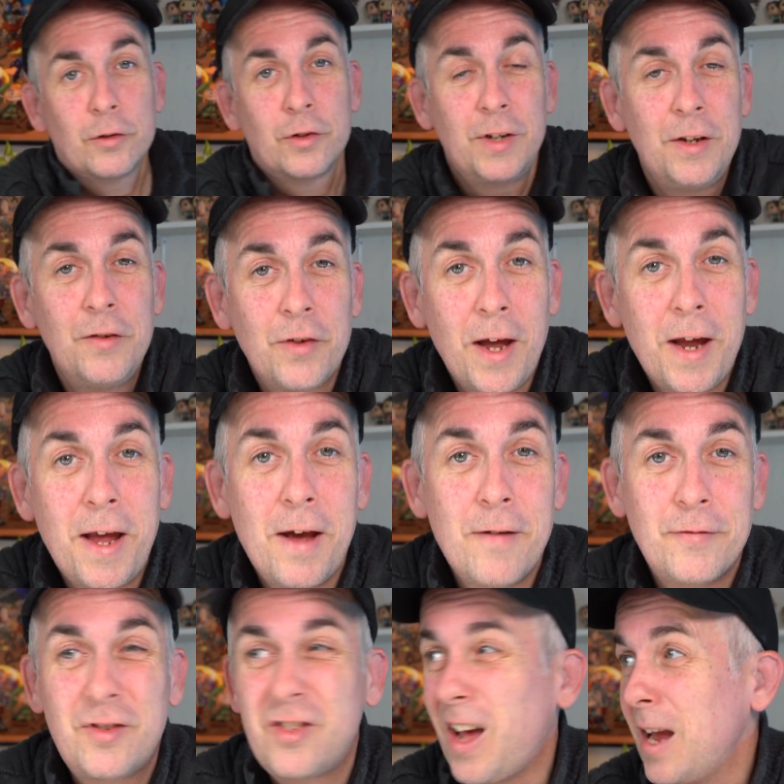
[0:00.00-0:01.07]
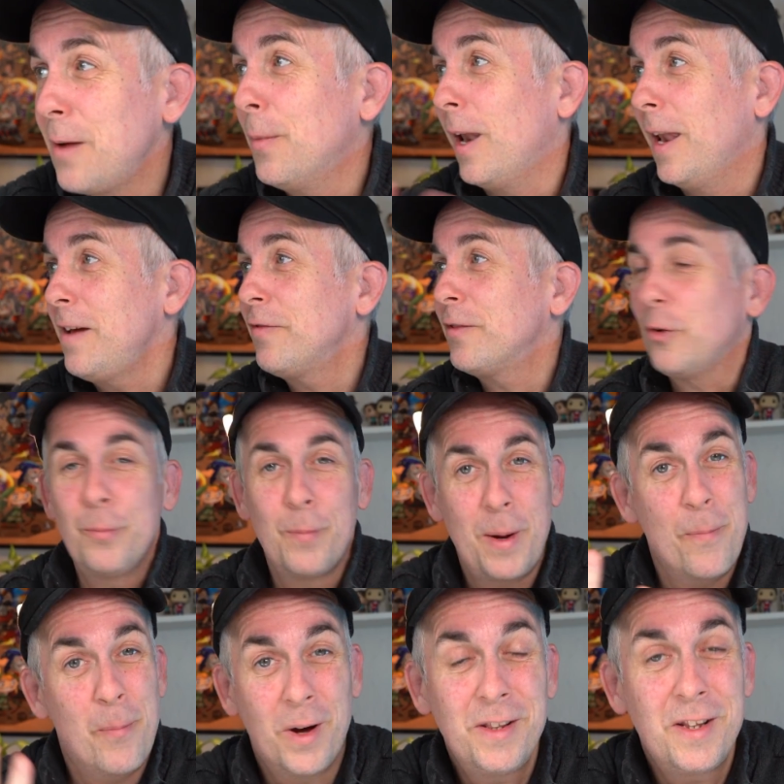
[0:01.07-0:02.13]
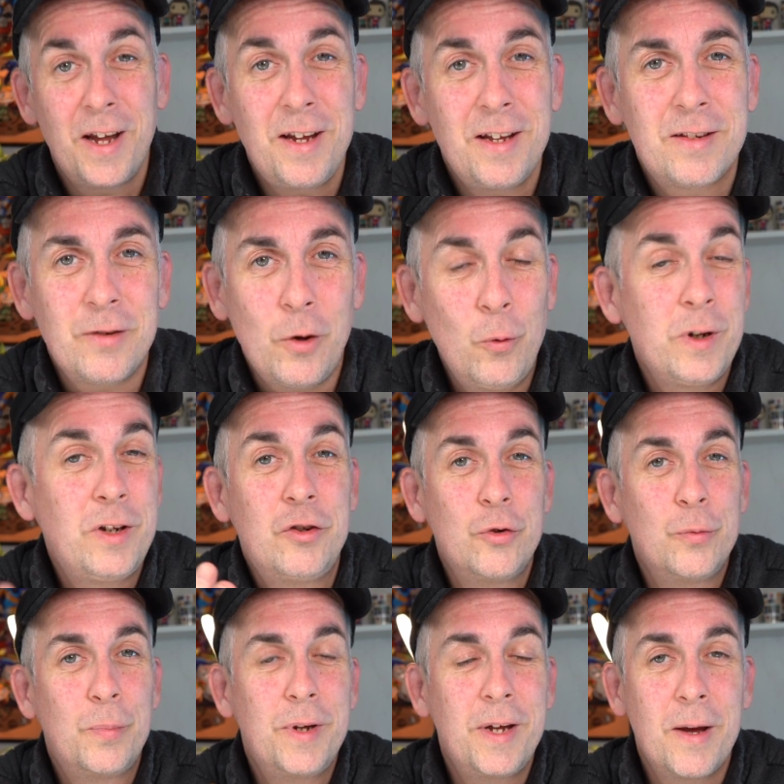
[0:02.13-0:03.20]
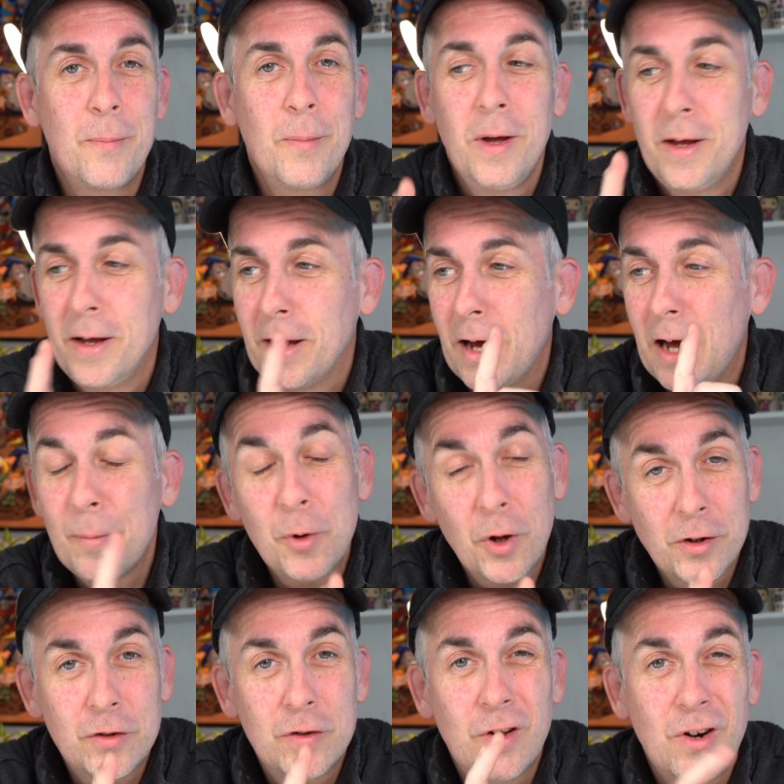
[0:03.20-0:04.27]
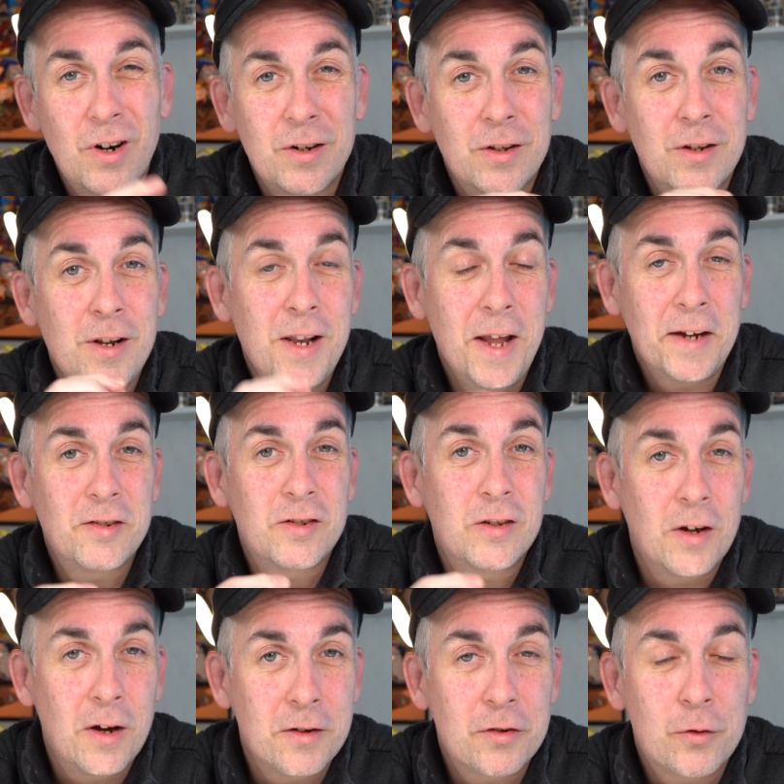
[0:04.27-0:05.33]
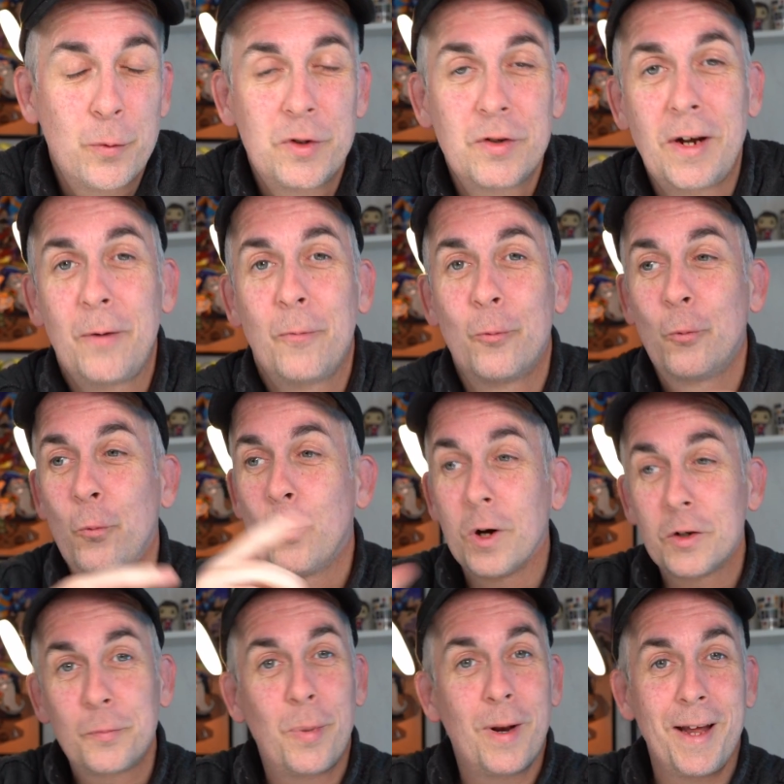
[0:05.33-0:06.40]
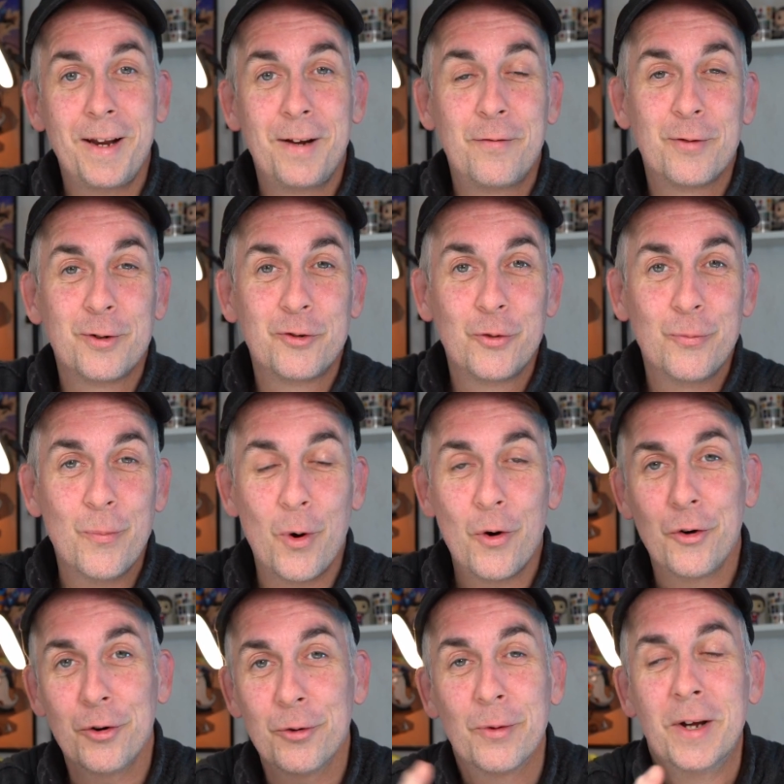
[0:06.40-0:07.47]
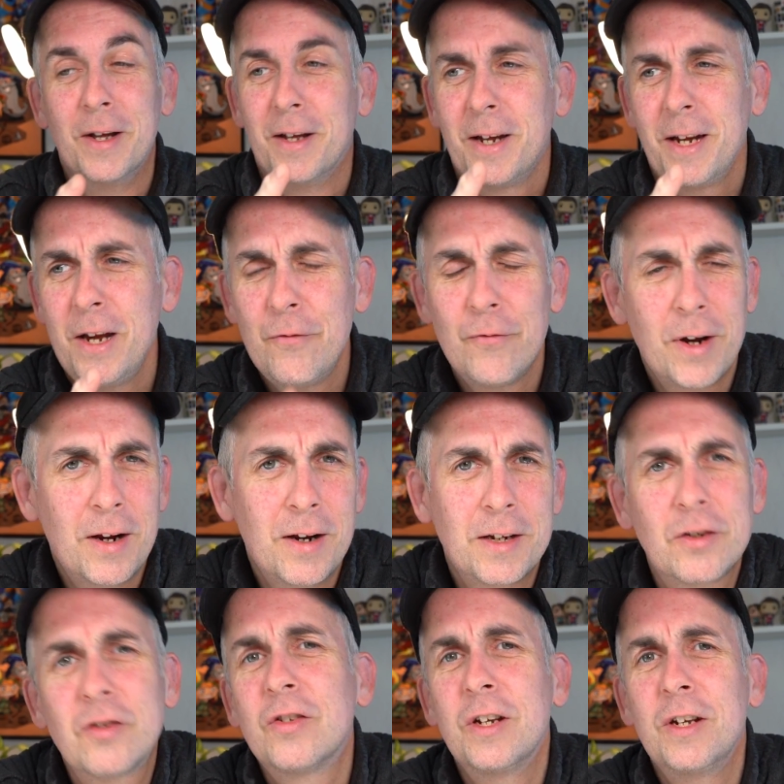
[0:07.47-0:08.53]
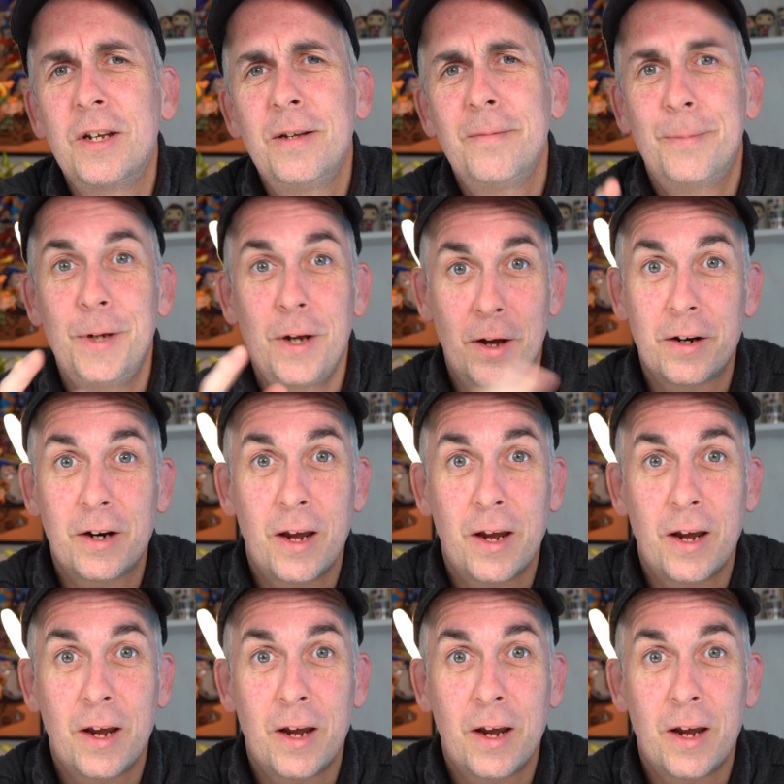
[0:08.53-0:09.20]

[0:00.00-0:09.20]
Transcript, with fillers: since I have time left on my Monday, it's only 2 p.m., I'm gonna start the next task, which I was planning for tomorrow. In Regulated City, the other